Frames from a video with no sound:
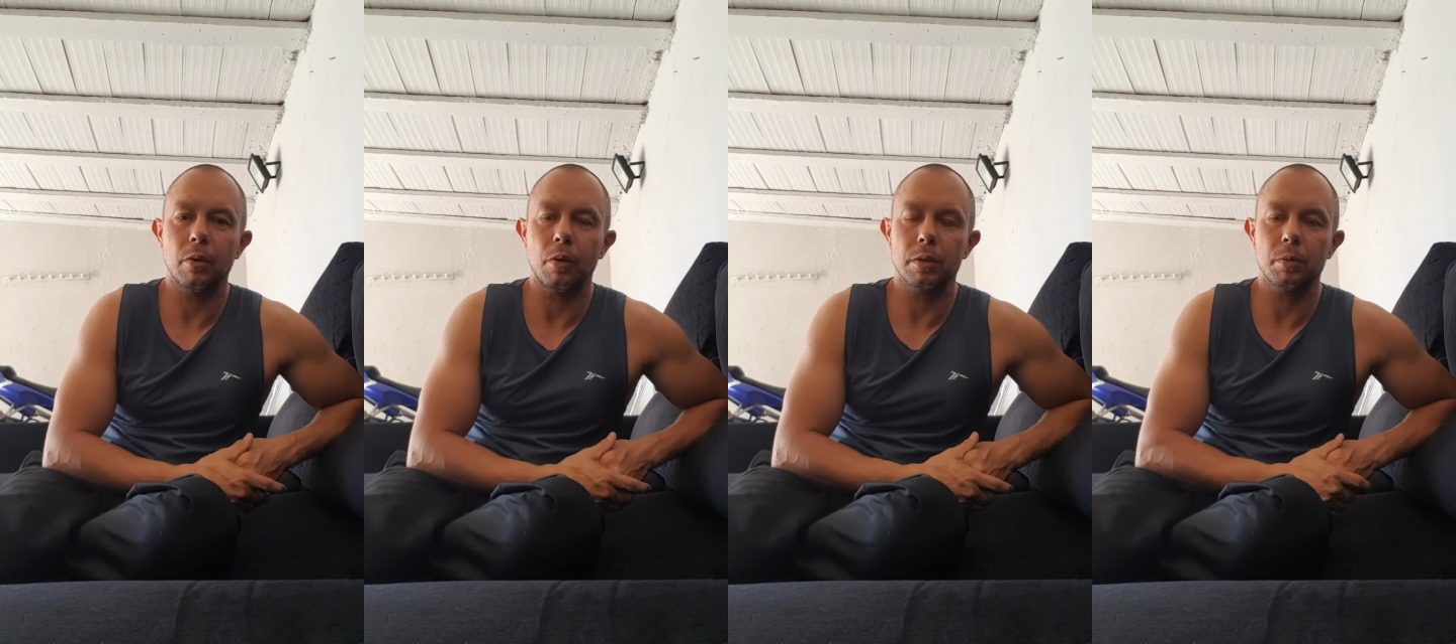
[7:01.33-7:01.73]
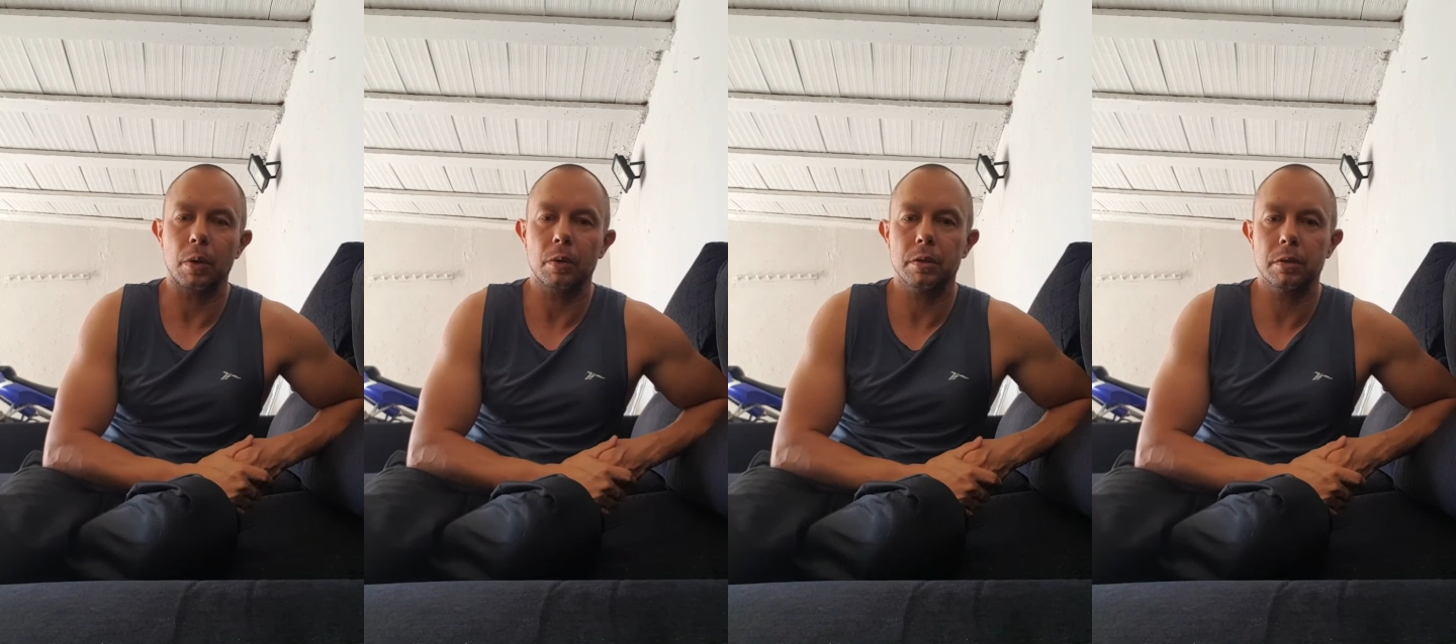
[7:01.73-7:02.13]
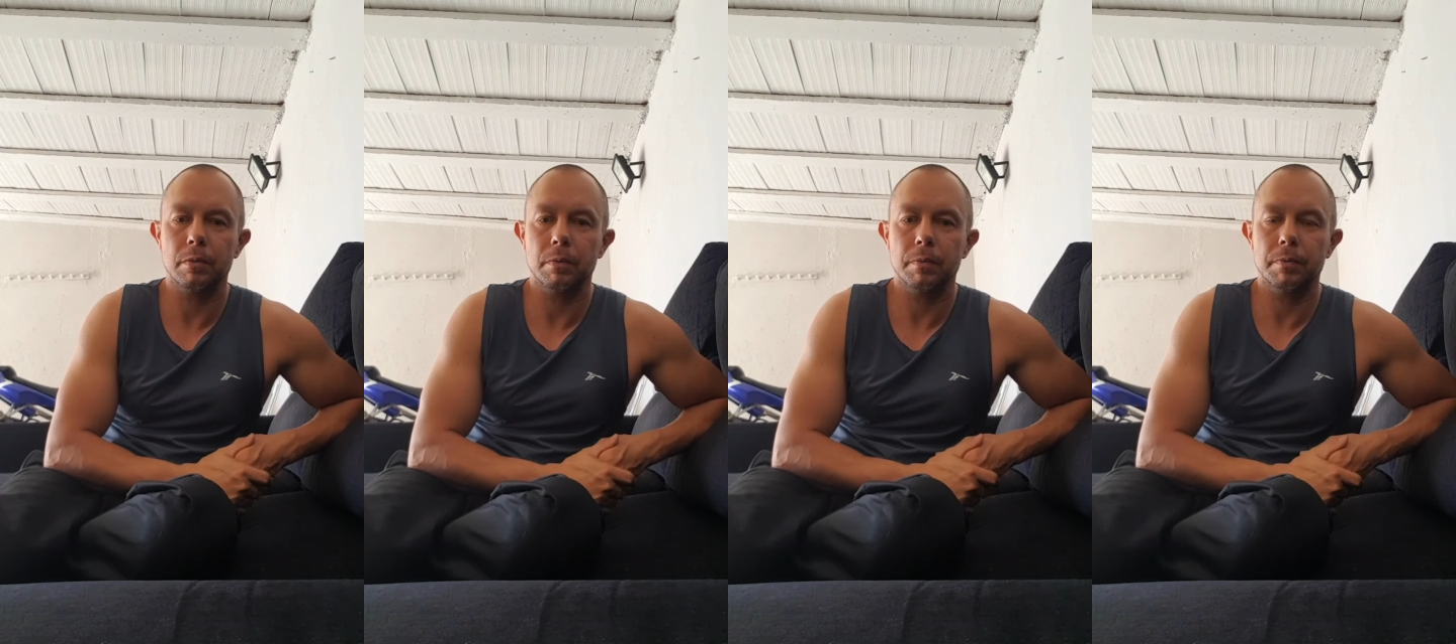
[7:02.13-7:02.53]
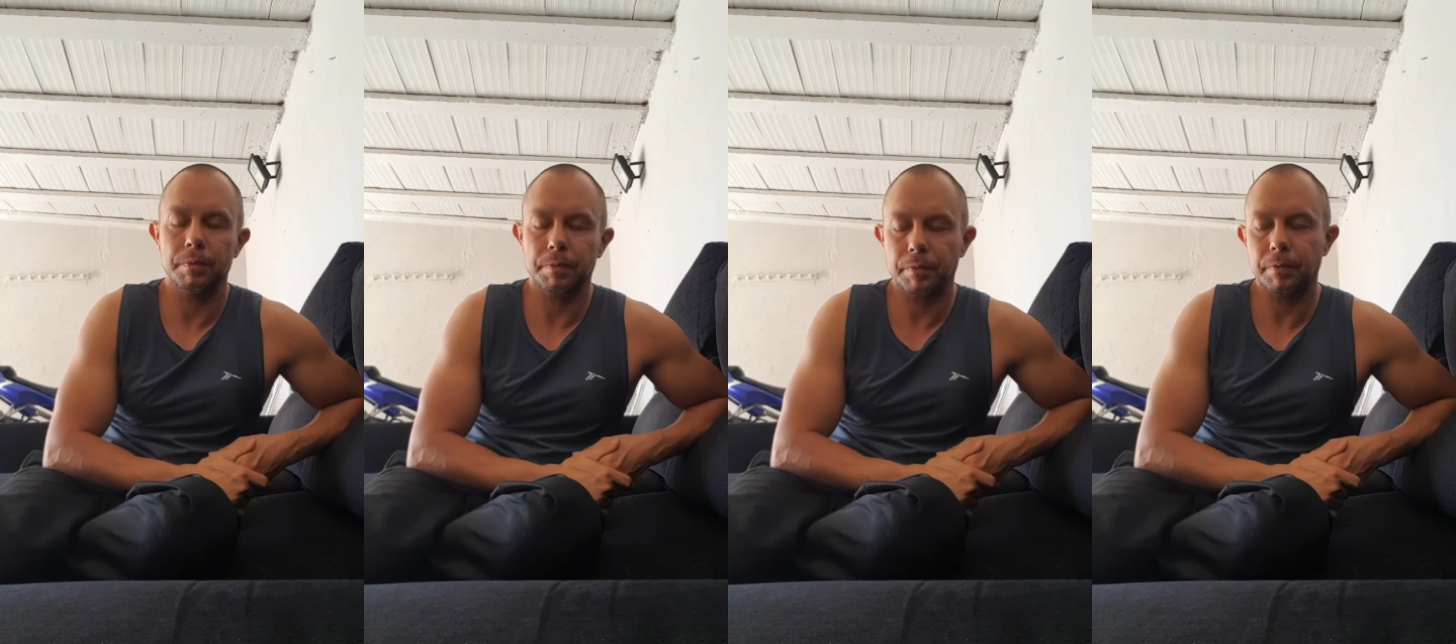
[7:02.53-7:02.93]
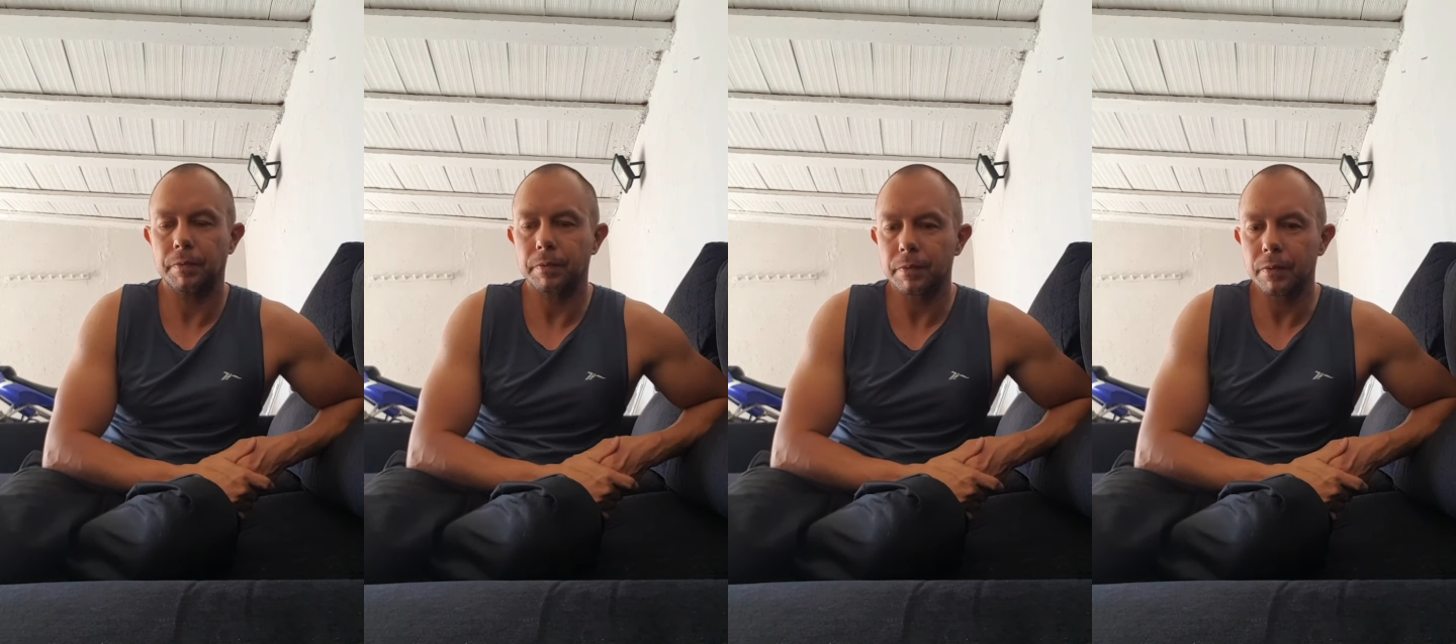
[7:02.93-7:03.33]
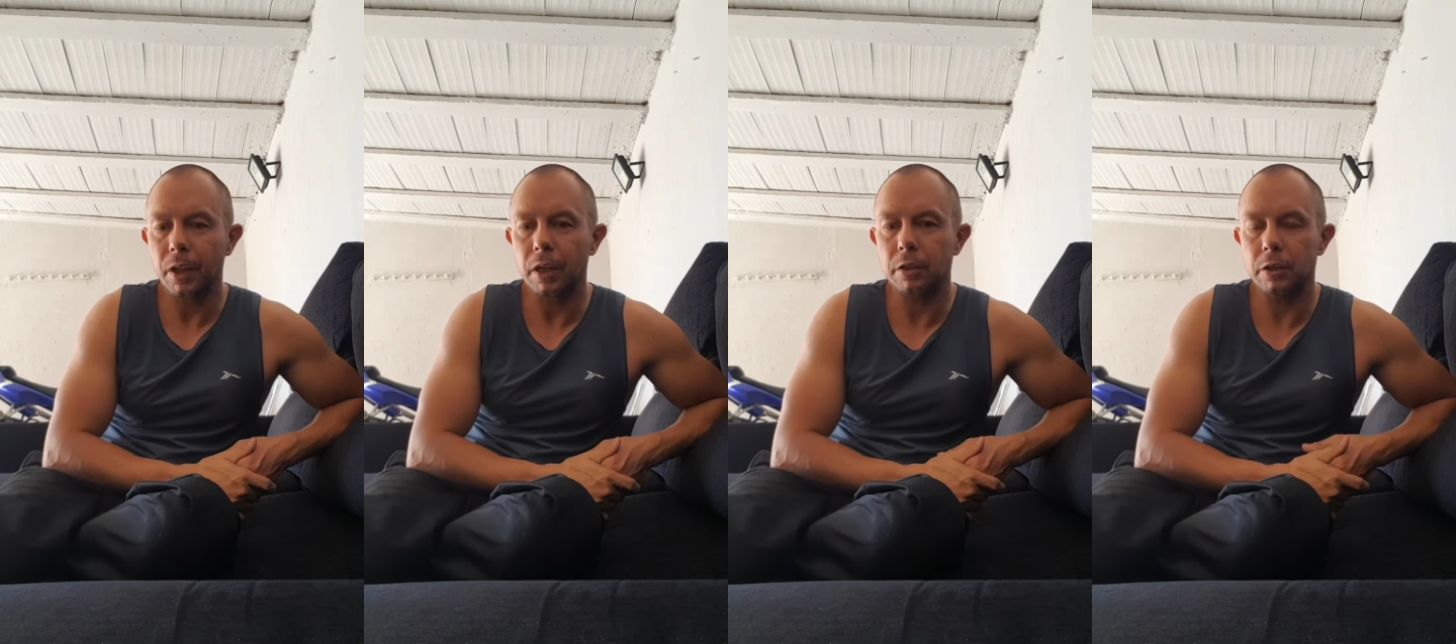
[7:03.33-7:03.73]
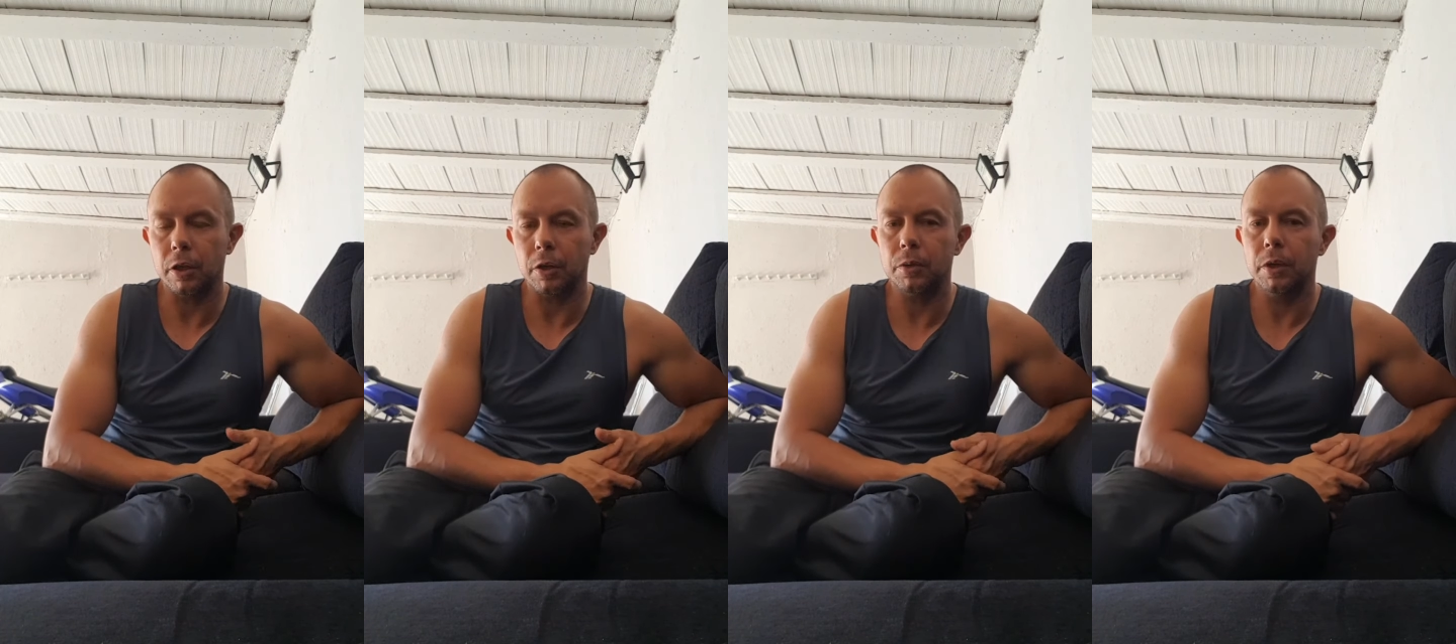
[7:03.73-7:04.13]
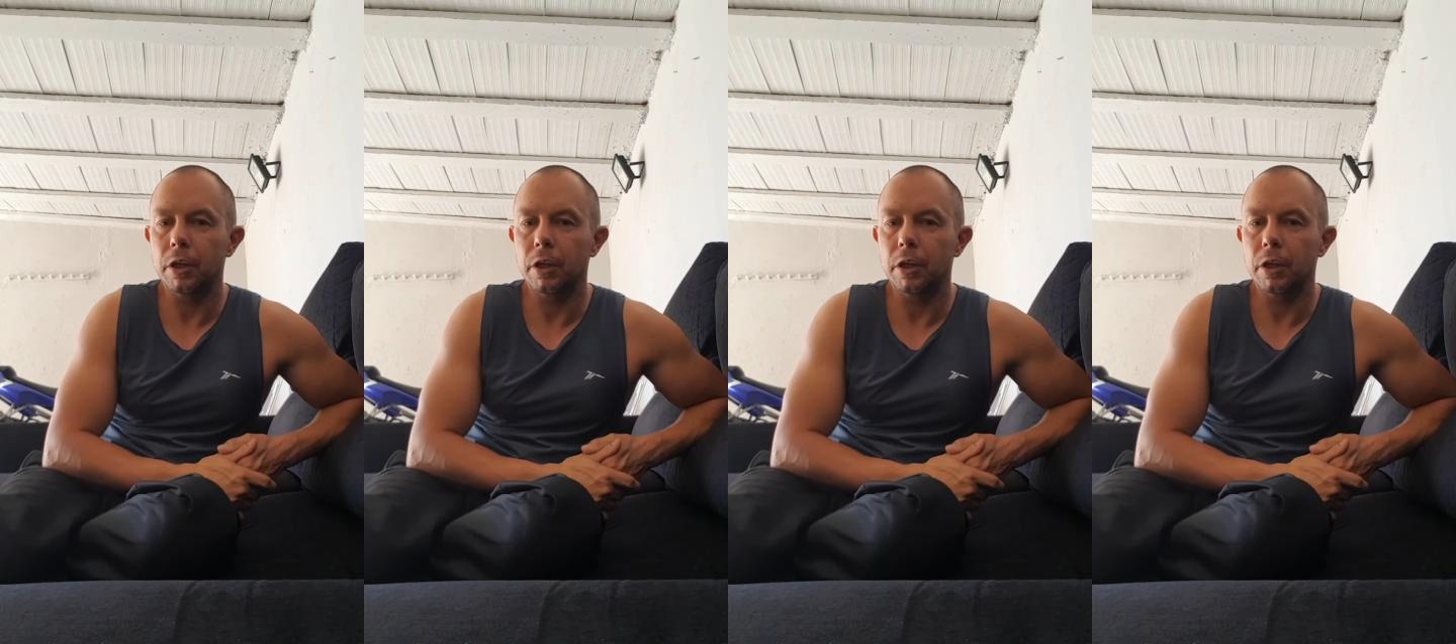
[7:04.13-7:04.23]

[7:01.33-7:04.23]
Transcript: horsepowers. So